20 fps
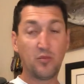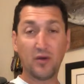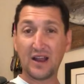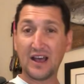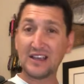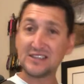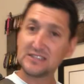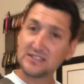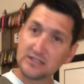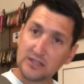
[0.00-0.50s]

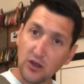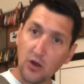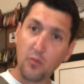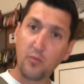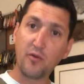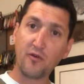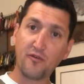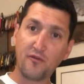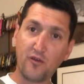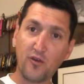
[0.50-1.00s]
but I
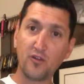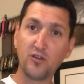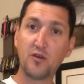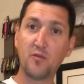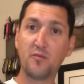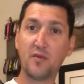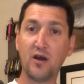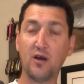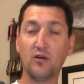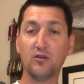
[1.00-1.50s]
still prefer
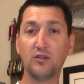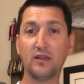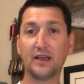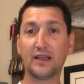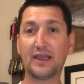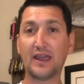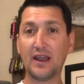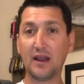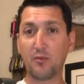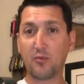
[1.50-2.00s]
the belt.
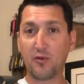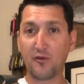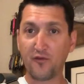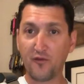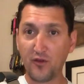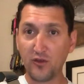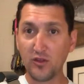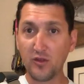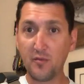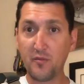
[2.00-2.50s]
Again, I
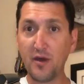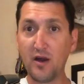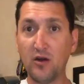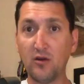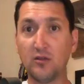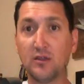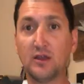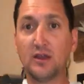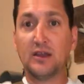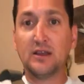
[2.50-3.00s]
prefer the
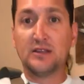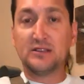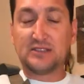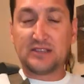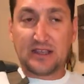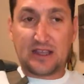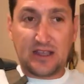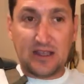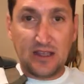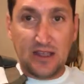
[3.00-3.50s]
belt
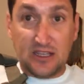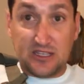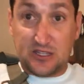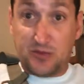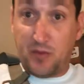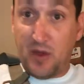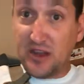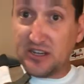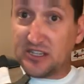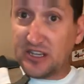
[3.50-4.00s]
to,
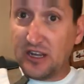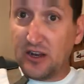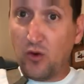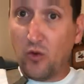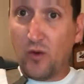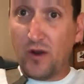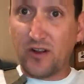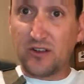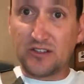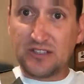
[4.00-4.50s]
especially in
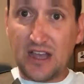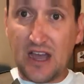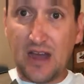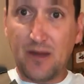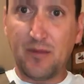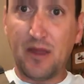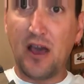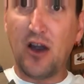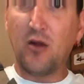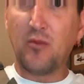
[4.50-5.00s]
a winter
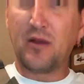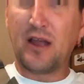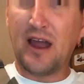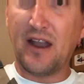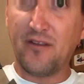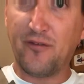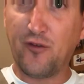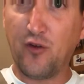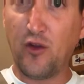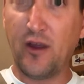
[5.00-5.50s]
time, to help
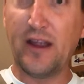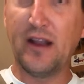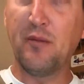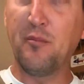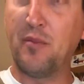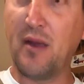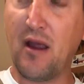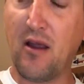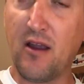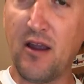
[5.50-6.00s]
kind of create
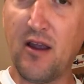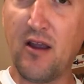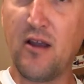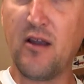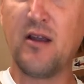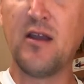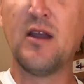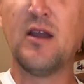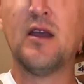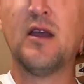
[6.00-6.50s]
a
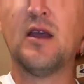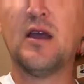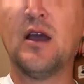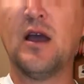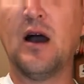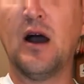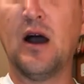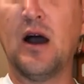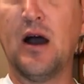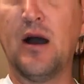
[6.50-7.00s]
barrier
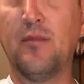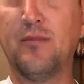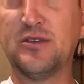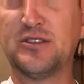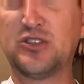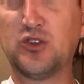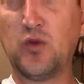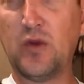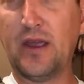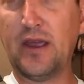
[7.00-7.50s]

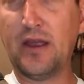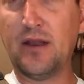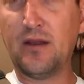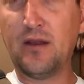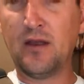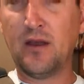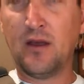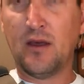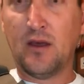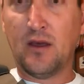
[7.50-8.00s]

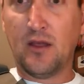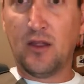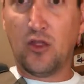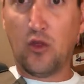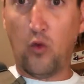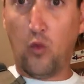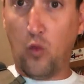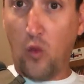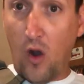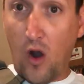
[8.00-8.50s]
between
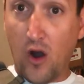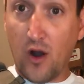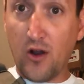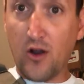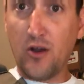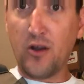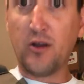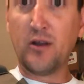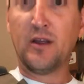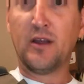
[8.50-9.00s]
the
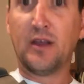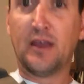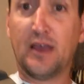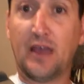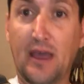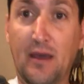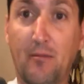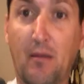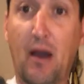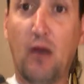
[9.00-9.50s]
water
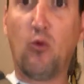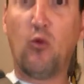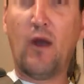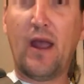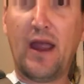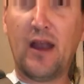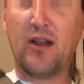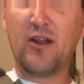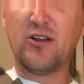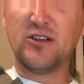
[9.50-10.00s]
and my
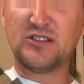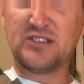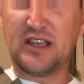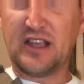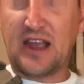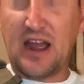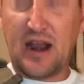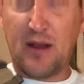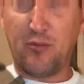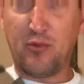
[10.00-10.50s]
waders
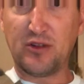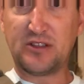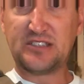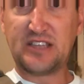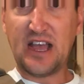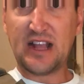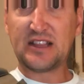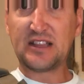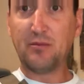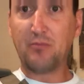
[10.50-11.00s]
and kind of
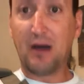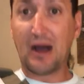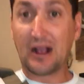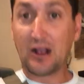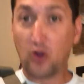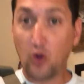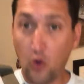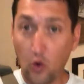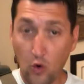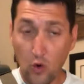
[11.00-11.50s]
protecting
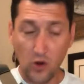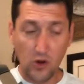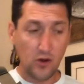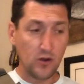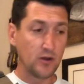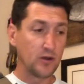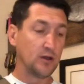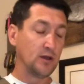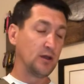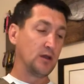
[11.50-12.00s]
my
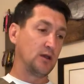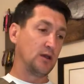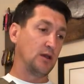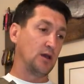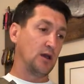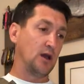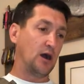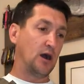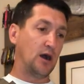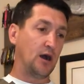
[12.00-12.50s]
core.
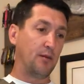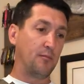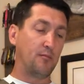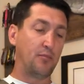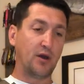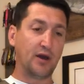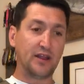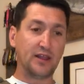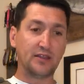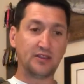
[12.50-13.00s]

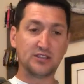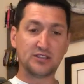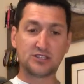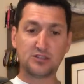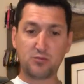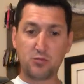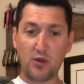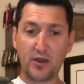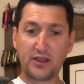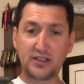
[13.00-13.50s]
But in the
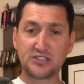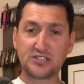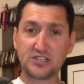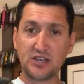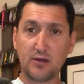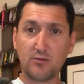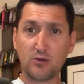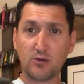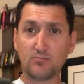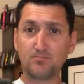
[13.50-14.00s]
spring,
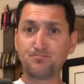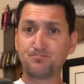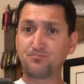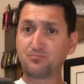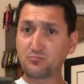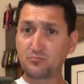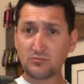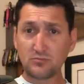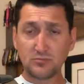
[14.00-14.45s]
summer,